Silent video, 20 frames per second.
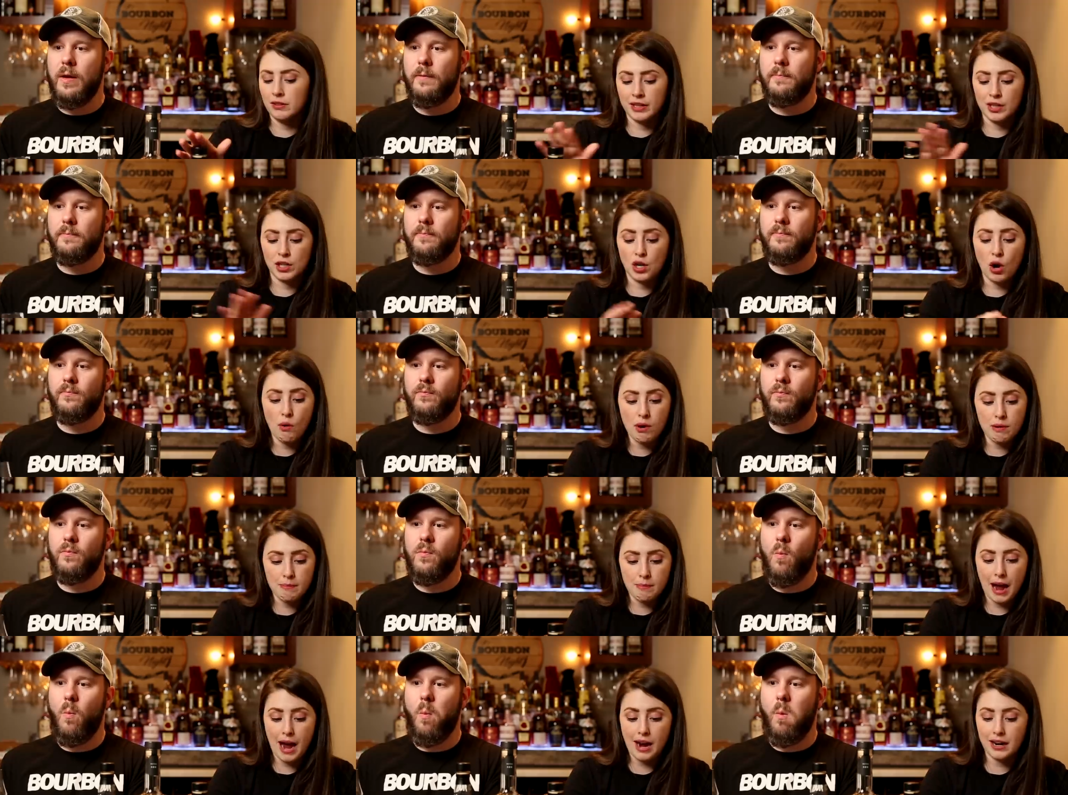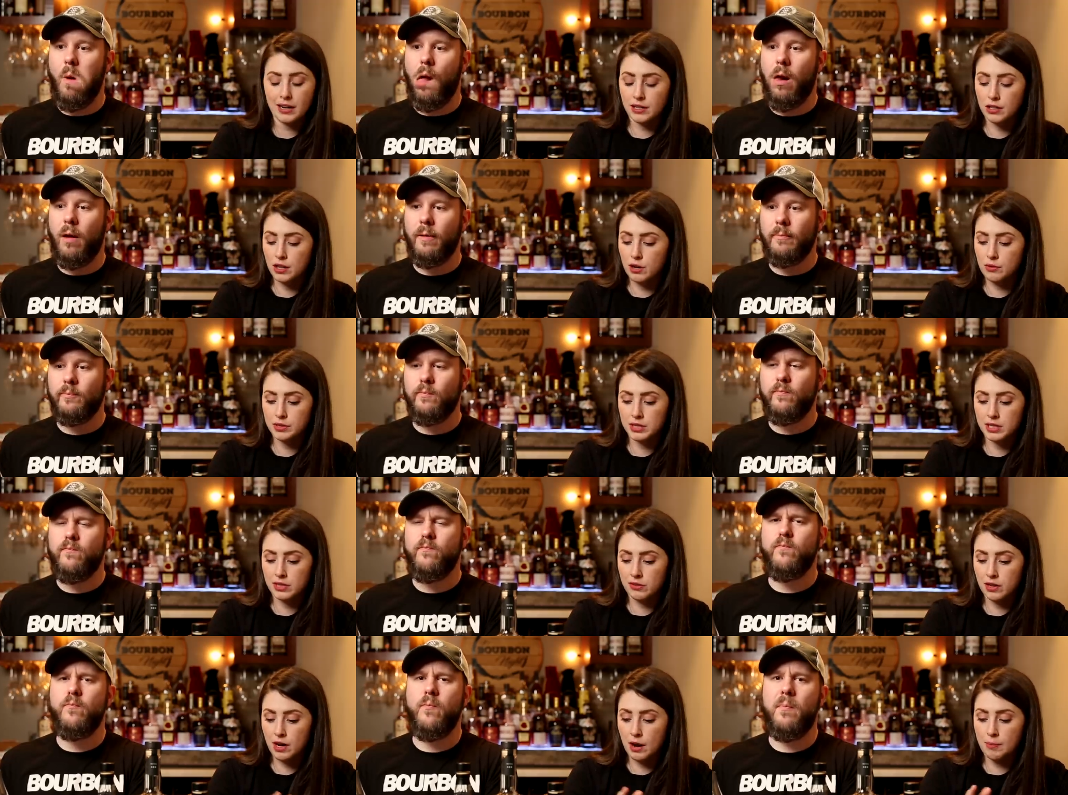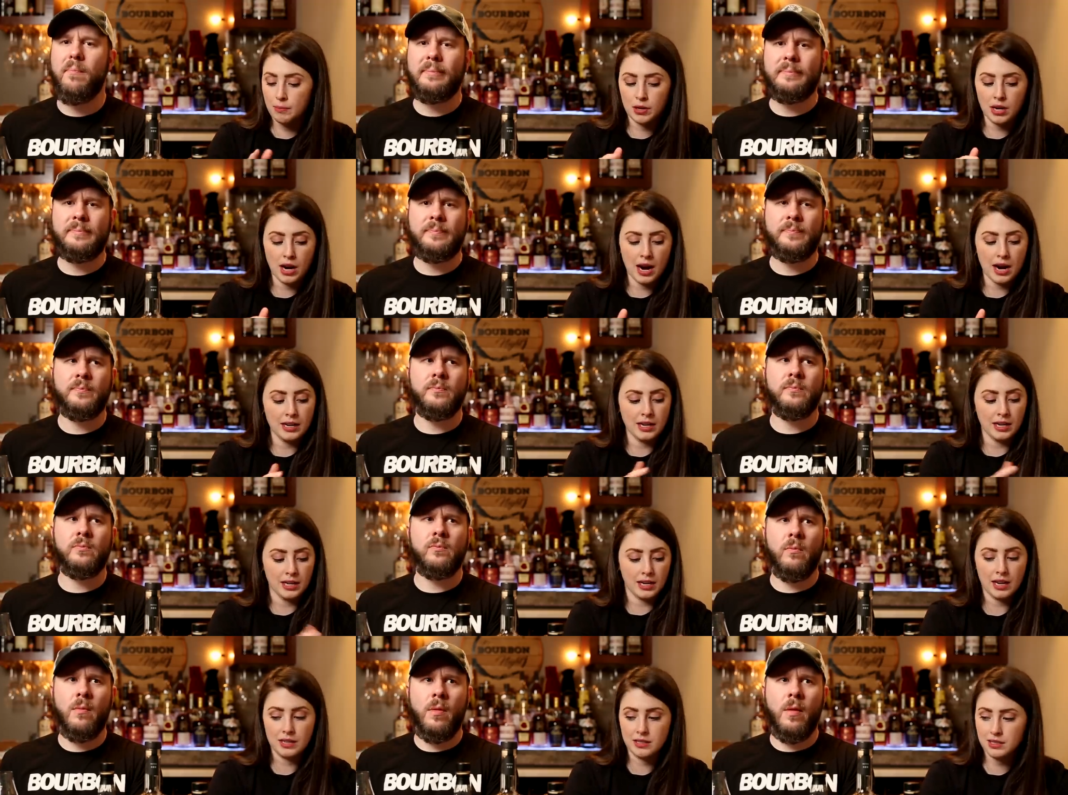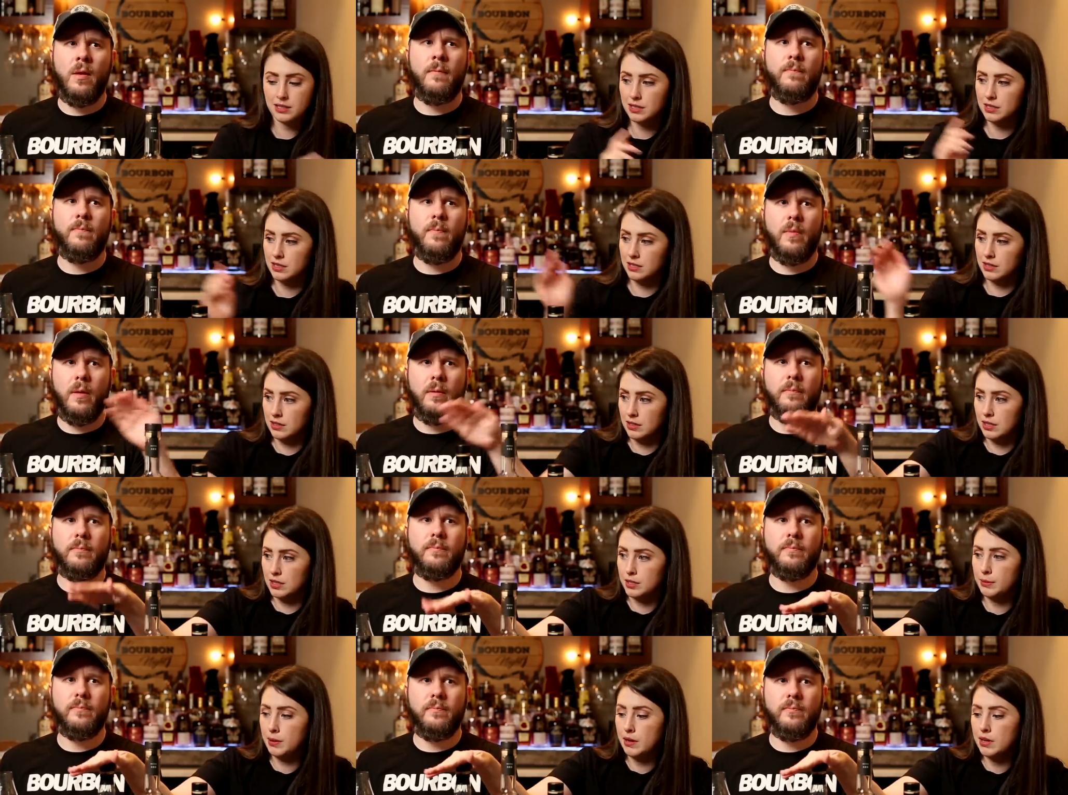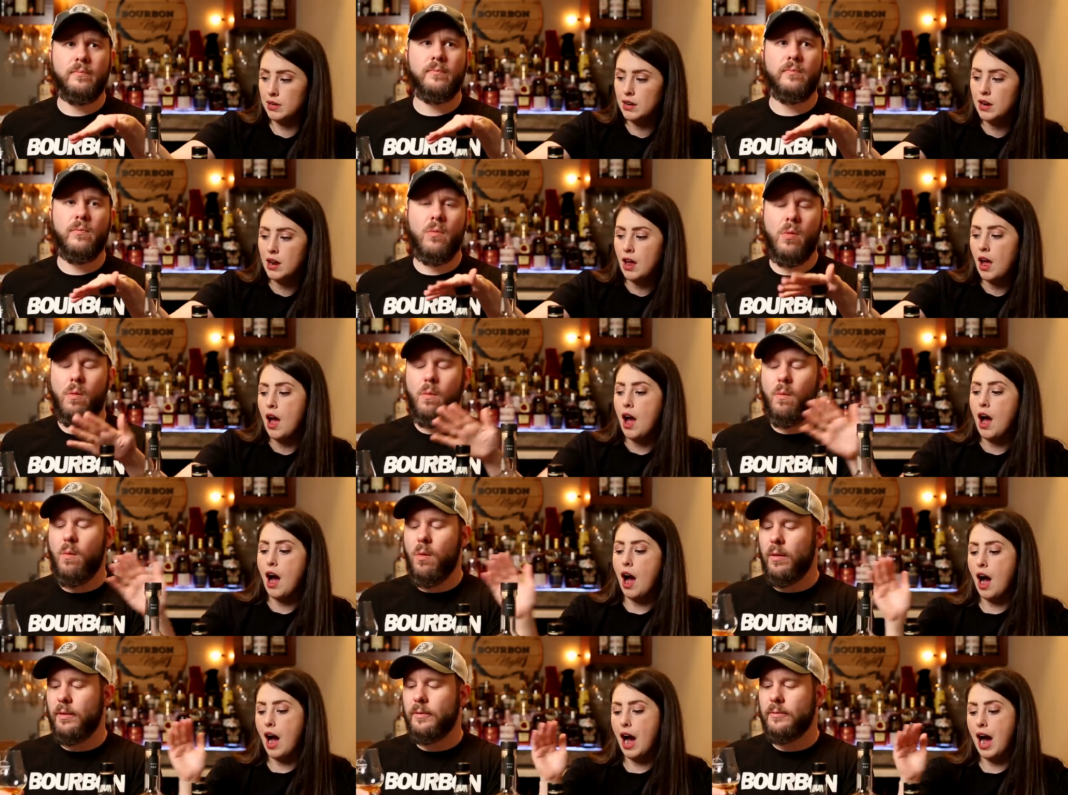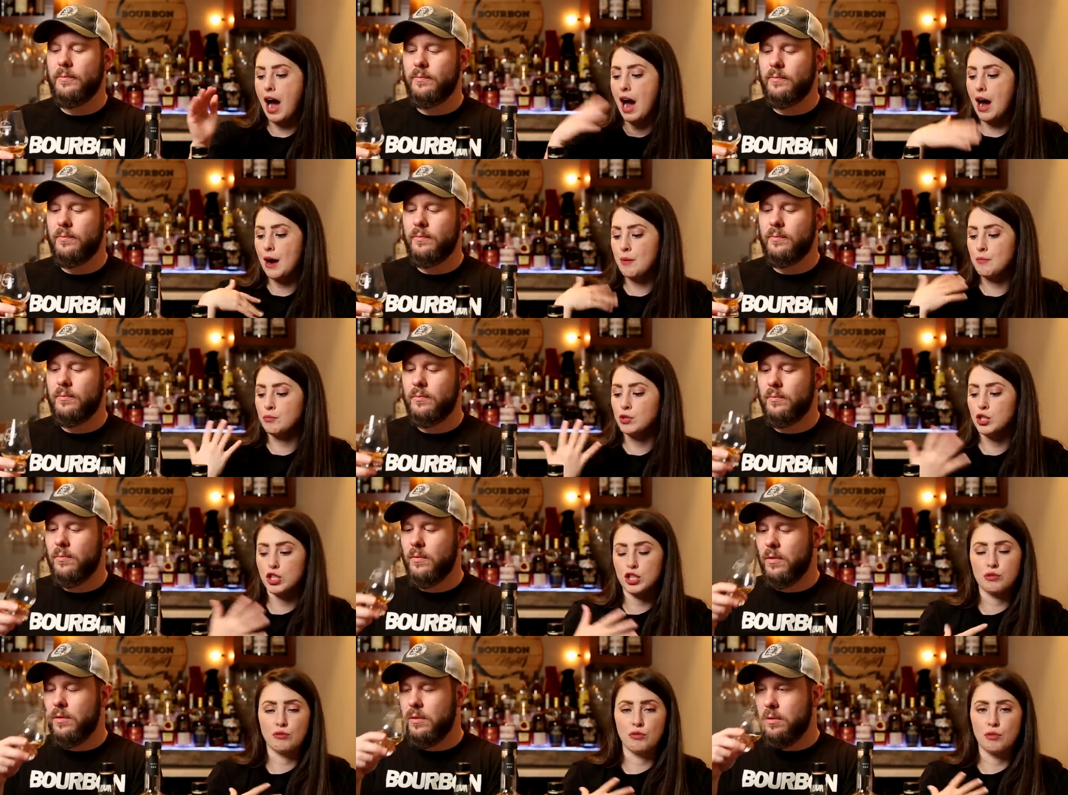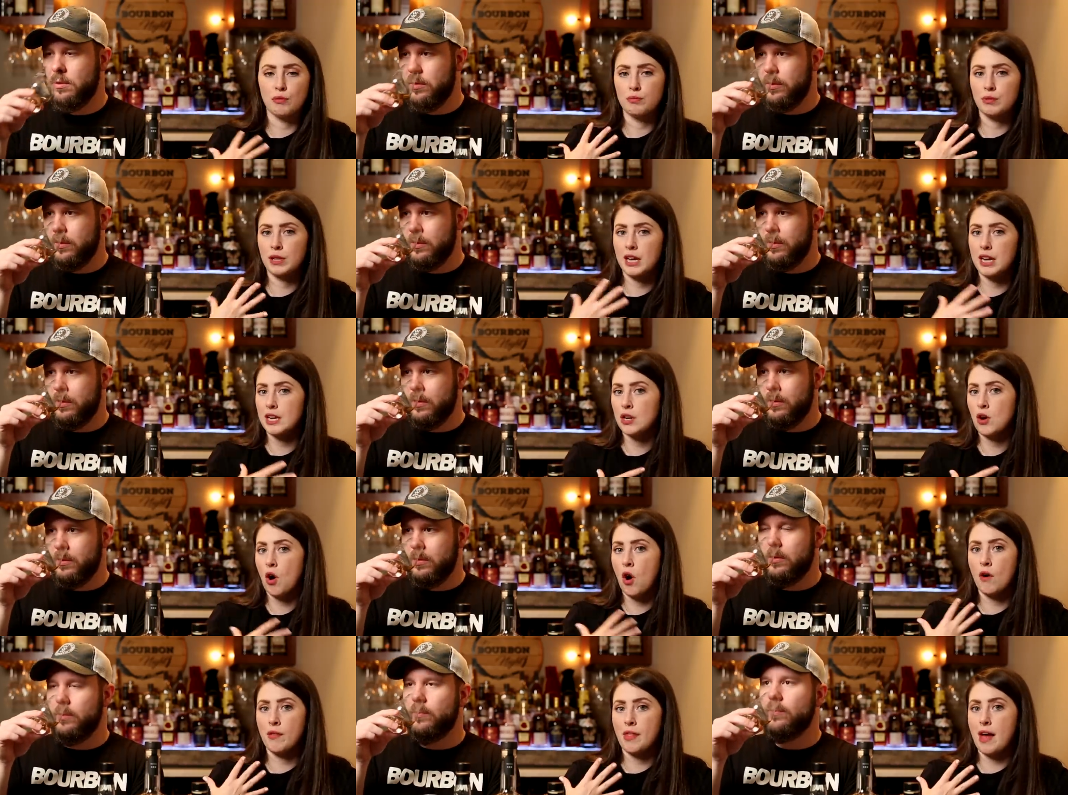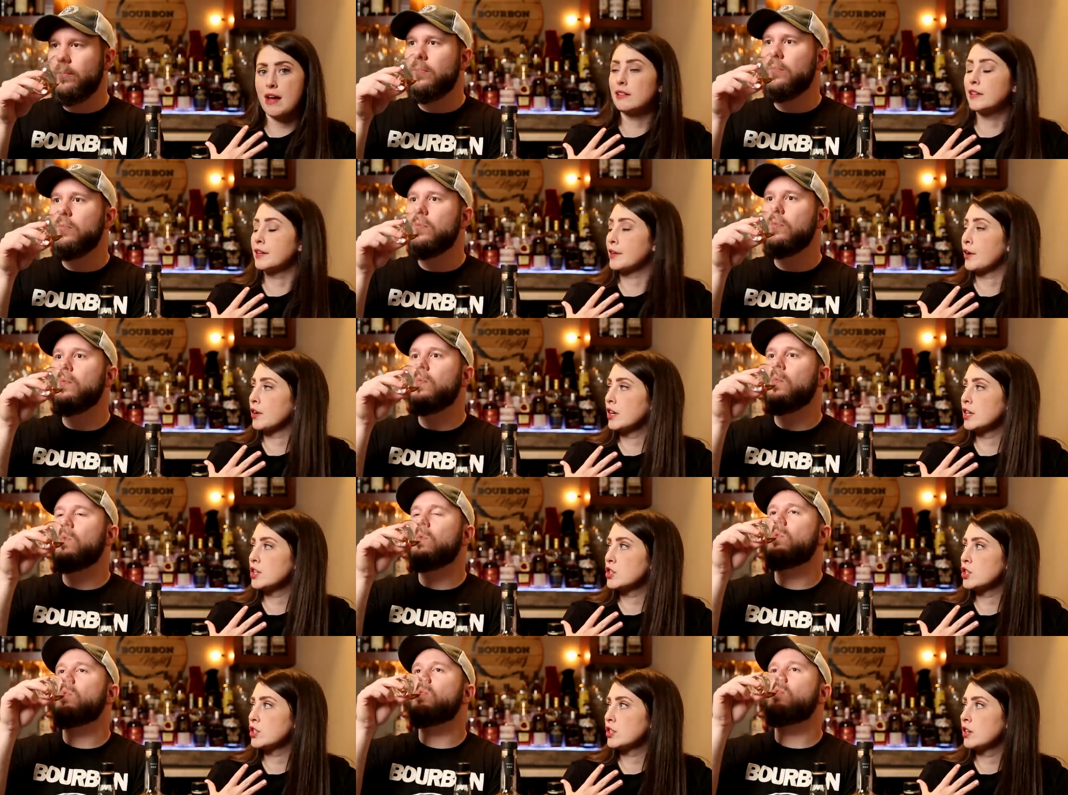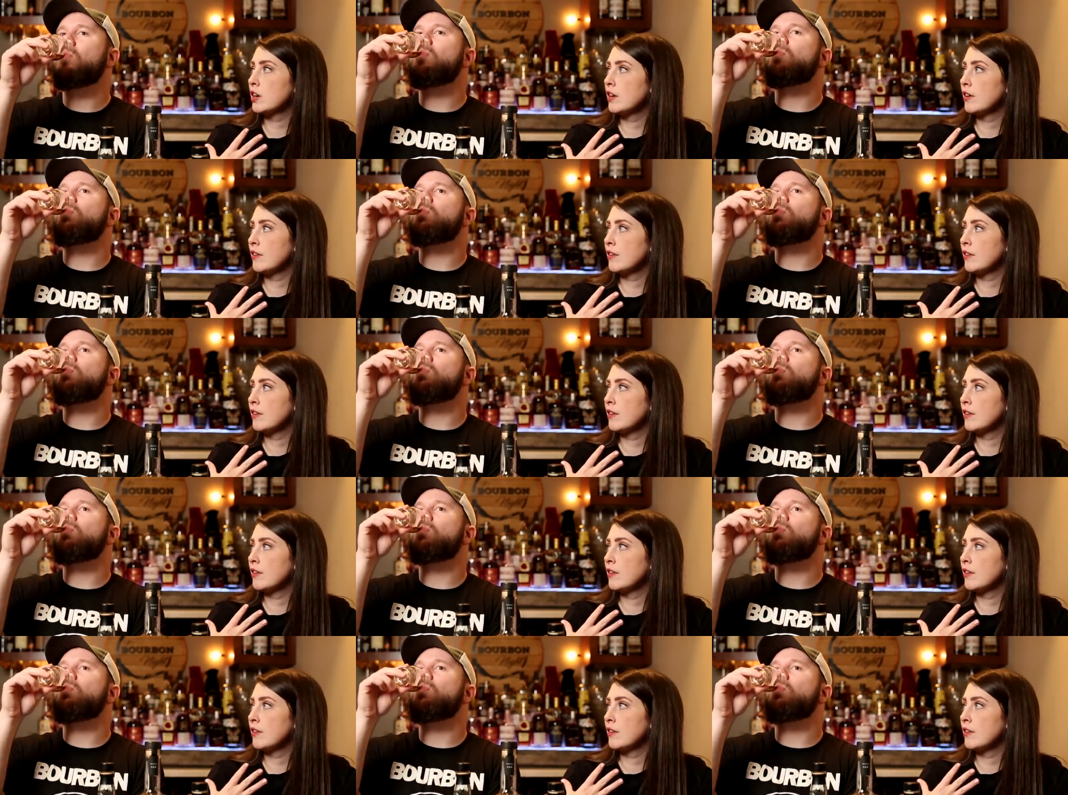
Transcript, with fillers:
Speaker 1: Like going back and nosing mm. the number nine against this one, I'm just getting all that licorice